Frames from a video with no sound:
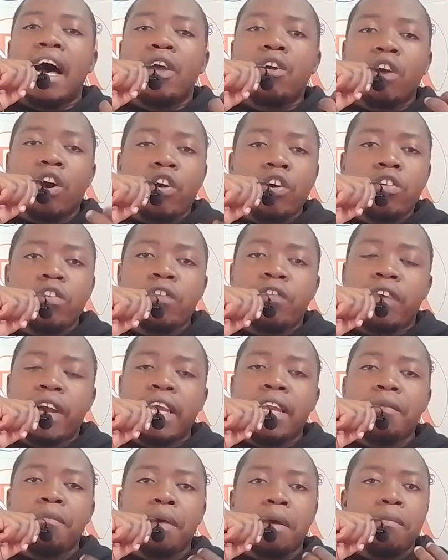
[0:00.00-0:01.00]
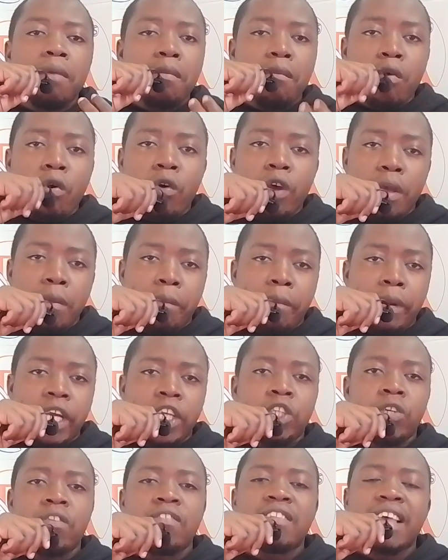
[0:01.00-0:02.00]
you're going to find maybe more
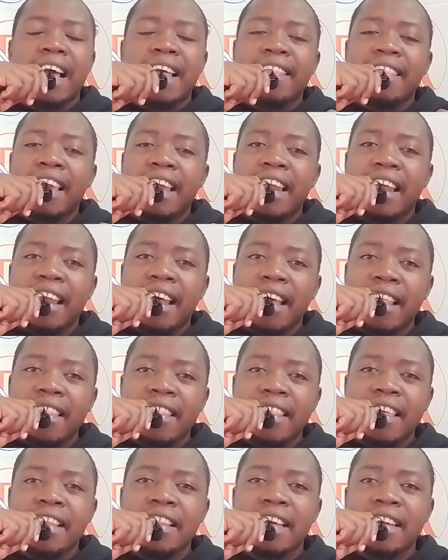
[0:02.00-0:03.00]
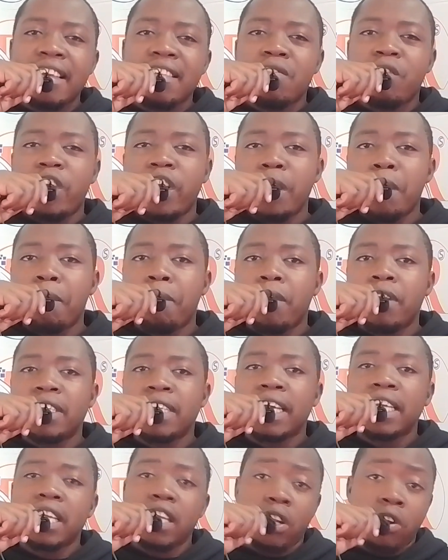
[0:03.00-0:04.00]
impressions. And then another thing that is very
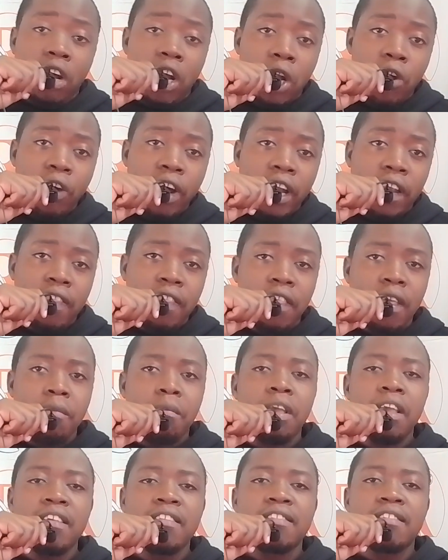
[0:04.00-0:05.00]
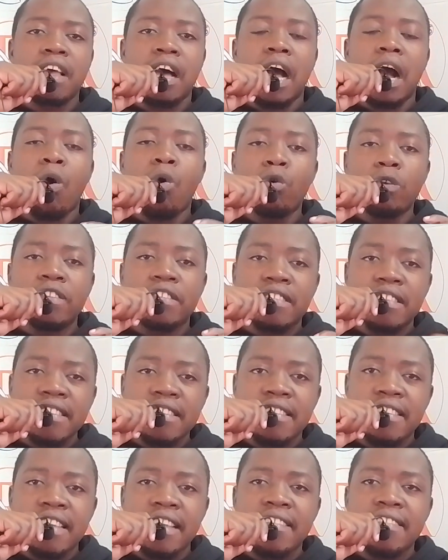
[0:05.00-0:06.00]
important in algorithm is
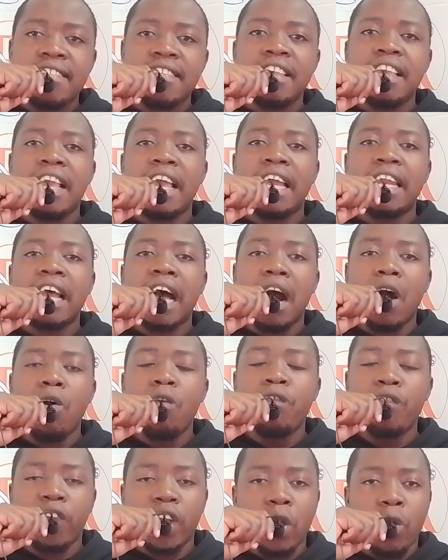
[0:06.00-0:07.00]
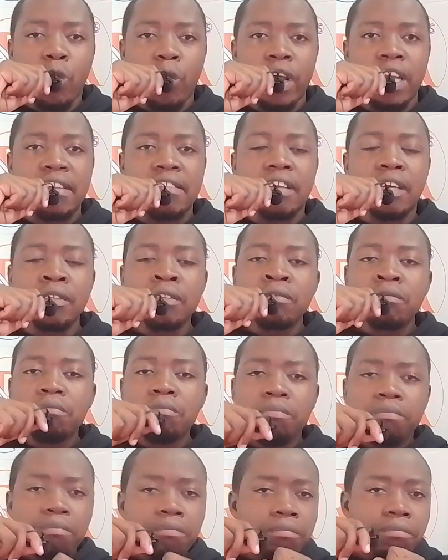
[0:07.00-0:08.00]
consistency and how frequent.
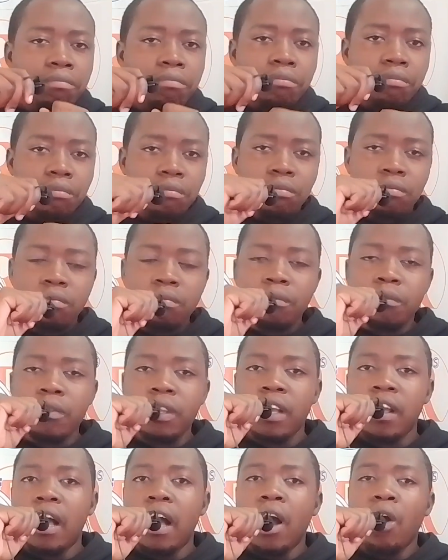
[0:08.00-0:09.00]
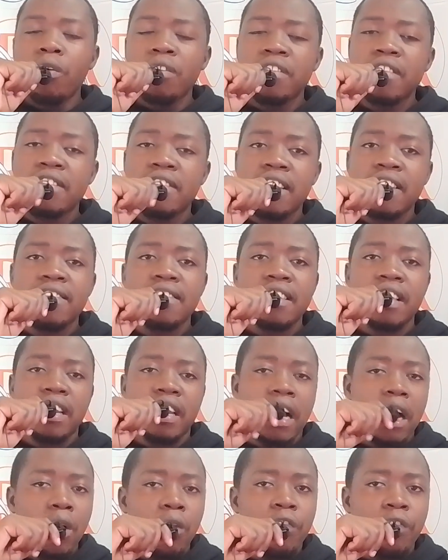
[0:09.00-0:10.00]

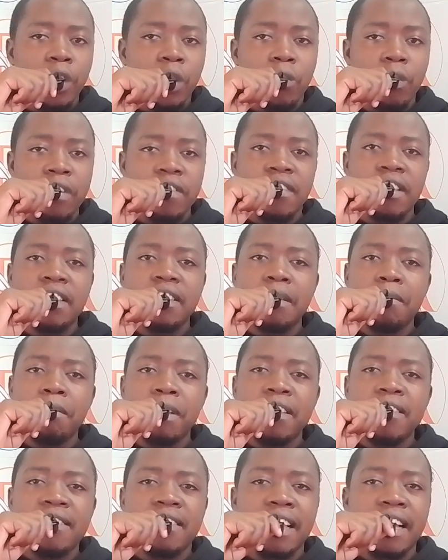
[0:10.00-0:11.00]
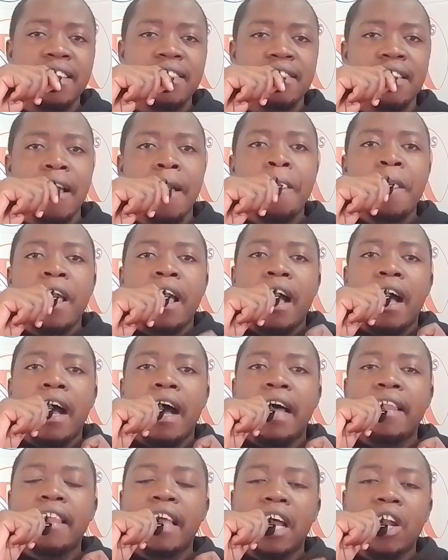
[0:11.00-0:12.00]
It means that
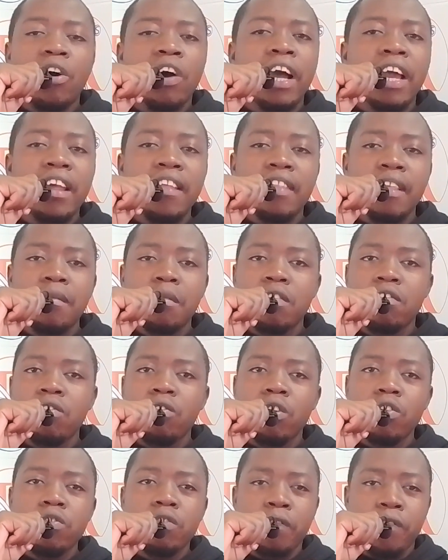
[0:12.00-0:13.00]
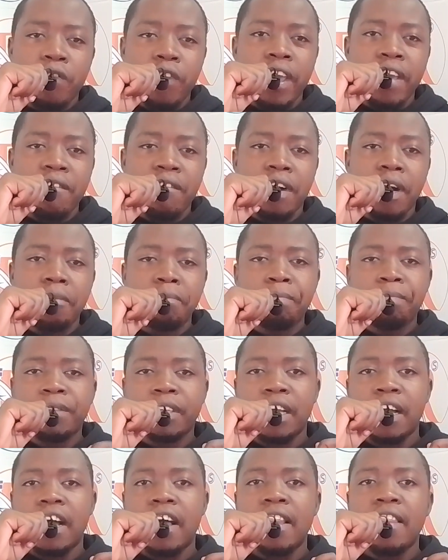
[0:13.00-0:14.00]
the algorithm is going to favor
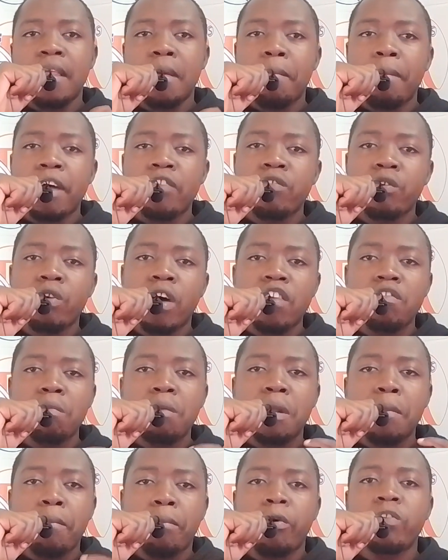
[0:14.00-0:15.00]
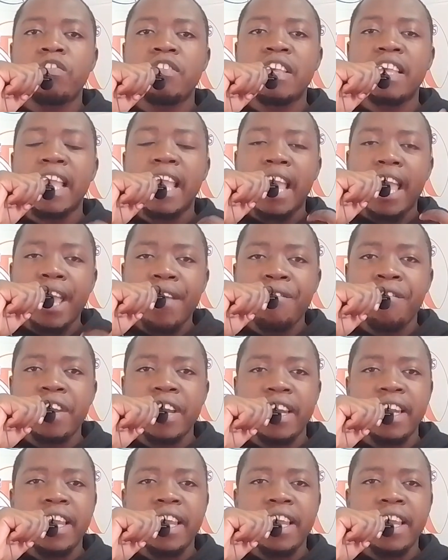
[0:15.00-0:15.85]
the person who has been posting every